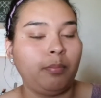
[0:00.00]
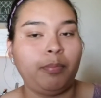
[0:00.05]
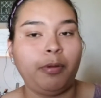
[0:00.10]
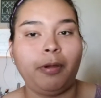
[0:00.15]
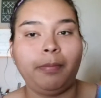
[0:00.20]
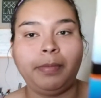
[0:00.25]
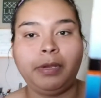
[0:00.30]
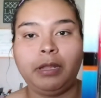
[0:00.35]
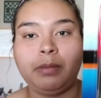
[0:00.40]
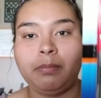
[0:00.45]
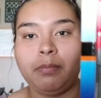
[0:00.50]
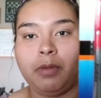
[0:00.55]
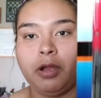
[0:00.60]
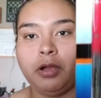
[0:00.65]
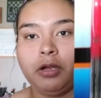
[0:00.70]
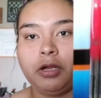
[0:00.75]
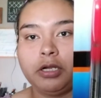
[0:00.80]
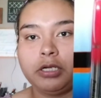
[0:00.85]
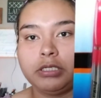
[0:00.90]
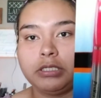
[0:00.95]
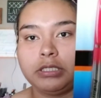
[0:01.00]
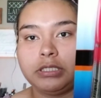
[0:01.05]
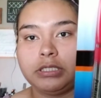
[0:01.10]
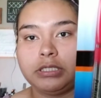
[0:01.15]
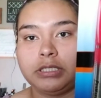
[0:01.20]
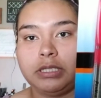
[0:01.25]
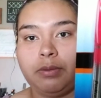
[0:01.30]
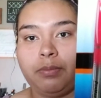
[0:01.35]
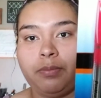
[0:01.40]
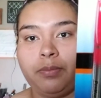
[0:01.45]
permanent
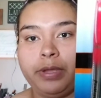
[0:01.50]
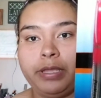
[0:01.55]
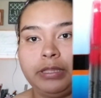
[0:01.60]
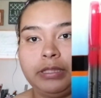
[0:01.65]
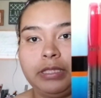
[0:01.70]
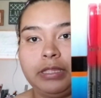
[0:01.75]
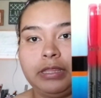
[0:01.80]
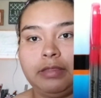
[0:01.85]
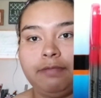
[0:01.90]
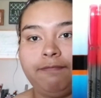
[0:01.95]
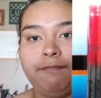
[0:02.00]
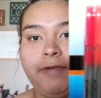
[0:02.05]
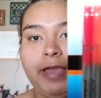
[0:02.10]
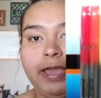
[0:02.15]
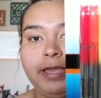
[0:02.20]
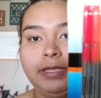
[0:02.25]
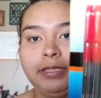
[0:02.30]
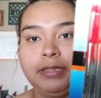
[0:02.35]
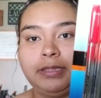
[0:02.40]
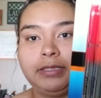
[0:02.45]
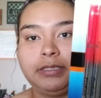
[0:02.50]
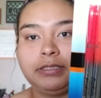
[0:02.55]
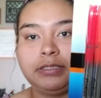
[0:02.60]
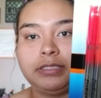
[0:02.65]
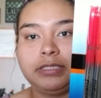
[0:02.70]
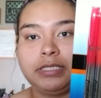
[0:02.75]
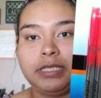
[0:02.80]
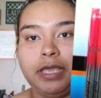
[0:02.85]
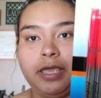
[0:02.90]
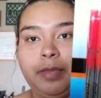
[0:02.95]
markers with the fine
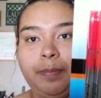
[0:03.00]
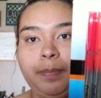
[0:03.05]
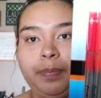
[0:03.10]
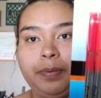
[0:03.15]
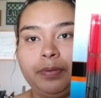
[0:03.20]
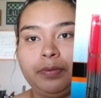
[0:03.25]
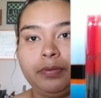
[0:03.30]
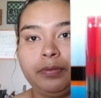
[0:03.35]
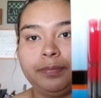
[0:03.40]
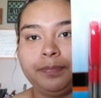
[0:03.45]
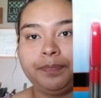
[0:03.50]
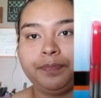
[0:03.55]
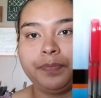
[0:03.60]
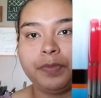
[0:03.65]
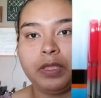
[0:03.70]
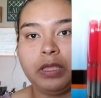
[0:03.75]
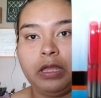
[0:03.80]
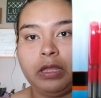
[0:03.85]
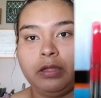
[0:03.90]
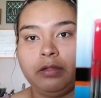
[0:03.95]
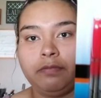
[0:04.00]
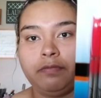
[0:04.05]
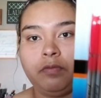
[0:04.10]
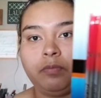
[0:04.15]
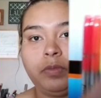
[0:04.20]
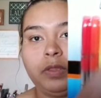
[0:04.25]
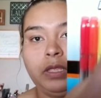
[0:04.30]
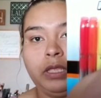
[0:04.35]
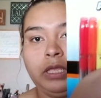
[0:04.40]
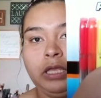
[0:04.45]
tip
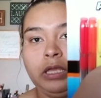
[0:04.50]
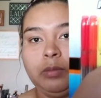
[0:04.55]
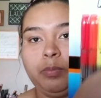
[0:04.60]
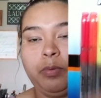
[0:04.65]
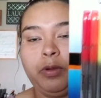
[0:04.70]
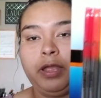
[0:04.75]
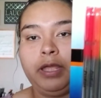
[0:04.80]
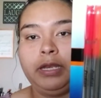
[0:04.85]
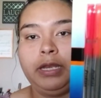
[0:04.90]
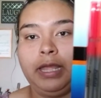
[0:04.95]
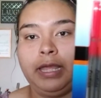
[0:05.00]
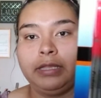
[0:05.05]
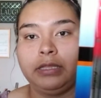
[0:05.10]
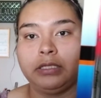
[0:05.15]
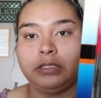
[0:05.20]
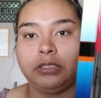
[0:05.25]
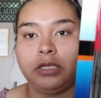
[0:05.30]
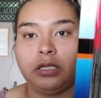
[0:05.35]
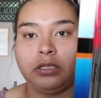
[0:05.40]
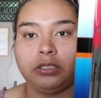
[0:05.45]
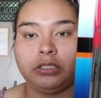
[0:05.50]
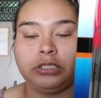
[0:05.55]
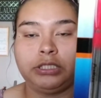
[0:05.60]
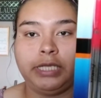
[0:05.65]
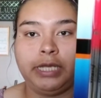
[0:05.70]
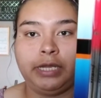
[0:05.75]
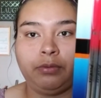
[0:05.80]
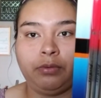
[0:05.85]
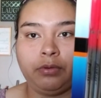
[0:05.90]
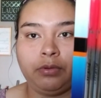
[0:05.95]
from the Ink brand at the Dollar
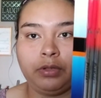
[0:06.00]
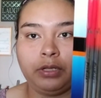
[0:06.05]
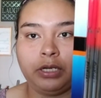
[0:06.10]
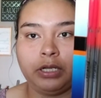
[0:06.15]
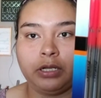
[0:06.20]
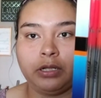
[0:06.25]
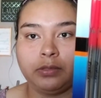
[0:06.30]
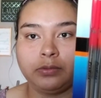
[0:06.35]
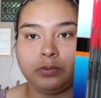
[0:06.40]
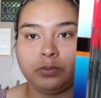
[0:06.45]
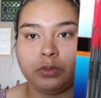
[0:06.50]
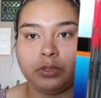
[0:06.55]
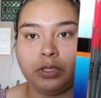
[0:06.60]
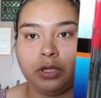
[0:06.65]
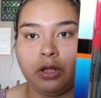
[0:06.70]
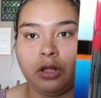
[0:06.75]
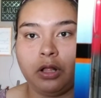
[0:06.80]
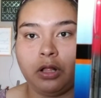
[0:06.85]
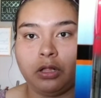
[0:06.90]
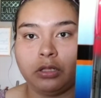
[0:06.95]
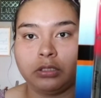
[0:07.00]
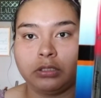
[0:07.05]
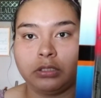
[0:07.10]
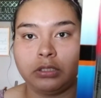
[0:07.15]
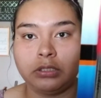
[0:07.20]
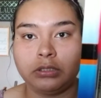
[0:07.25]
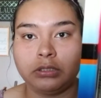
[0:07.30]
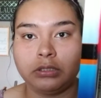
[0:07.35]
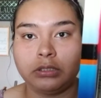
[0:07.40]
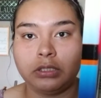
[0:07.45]
General, and it comes with all
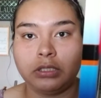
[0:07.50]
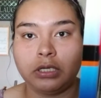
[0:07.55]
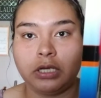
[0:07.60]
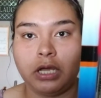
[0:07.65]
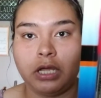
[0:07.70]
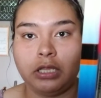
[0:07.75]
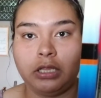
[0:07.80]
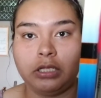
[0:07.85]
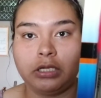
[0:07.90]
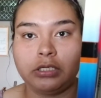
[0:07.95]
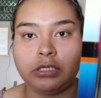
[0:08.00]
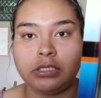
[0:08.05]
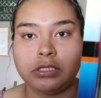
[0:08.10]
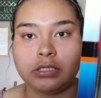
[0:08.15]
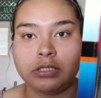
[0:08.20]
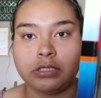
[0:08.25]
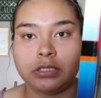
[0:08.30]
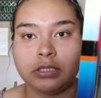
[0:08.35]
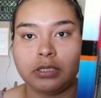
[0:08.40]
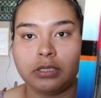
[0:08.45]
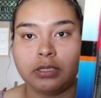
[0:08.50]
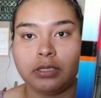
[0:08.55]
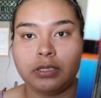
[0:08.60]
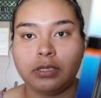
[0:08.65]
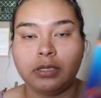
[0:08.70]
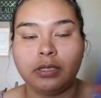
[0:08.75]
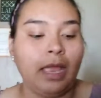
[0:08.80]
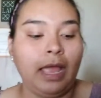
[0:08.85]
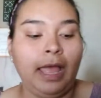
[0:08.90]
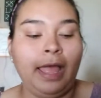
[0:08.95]
the colors.
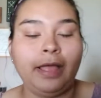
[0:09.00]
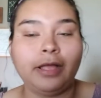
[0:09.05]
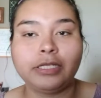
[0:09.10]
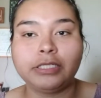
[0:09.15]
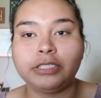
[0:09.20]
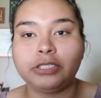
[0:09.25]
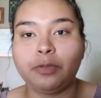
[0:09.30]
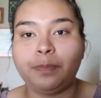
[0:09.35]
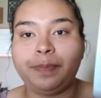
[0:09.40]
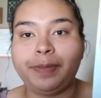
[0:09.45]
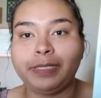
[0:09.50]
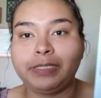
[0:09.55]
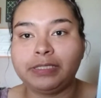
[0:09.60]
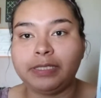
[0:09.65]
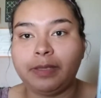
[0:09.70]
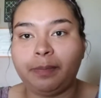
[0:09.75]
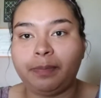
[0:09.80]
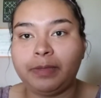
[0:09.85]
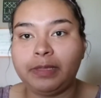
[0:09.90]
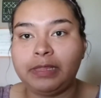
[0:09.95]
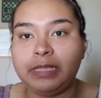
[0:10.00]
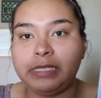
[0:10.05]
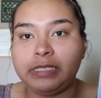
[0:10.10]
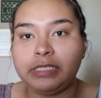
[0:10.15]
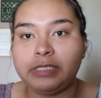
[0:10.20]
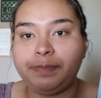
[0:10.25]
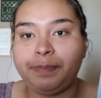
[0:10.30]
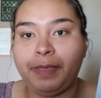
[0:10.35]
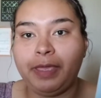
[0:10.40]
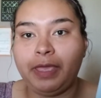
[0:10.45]
I also picked up
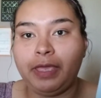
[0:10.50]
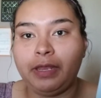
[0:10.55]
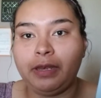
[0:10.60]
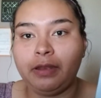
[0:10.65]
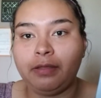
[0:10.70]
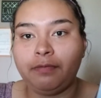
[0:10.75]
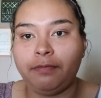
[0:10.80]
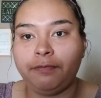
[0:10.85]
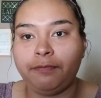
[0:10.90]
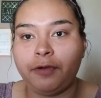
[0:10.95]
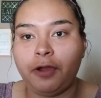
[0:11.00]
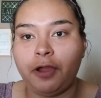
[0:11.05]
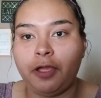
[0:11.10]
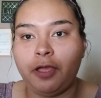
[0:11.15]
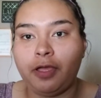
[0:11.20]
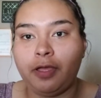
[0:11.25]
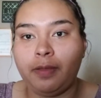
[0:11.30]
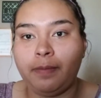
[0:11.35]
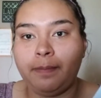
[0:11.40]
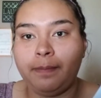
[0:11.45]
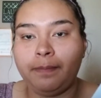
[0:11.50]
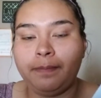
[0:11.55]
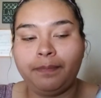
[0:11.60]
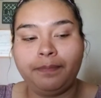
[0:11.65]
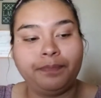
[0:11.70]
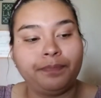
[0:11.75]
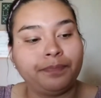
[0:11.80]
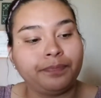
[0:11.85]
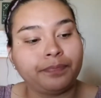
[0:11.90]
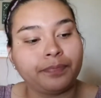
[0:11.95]
this pen
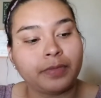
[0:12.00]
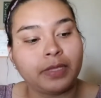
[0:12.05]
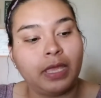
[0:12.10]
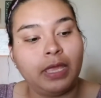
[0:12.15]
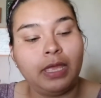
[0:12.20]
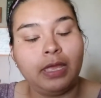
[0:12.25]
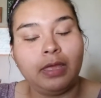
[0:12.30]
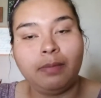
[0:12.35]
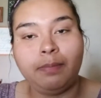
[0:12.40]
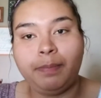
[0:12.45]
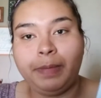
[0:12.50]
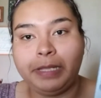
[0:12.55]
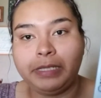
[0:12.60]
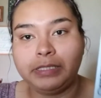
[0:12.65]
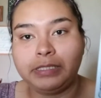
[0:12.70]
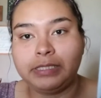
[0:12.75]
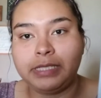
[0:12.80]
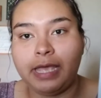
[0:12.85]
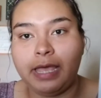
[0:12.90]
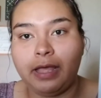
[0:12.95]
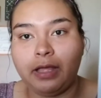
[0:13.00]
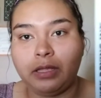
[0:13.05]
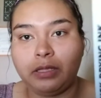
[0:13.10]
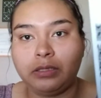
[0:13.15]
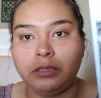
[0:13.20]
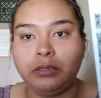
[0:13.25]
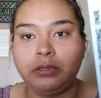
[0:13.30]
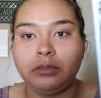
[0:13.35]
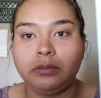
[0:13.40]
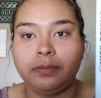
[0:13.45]
from
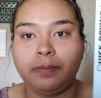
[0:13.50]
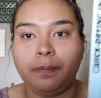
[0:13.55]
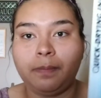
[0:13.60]
Pentel.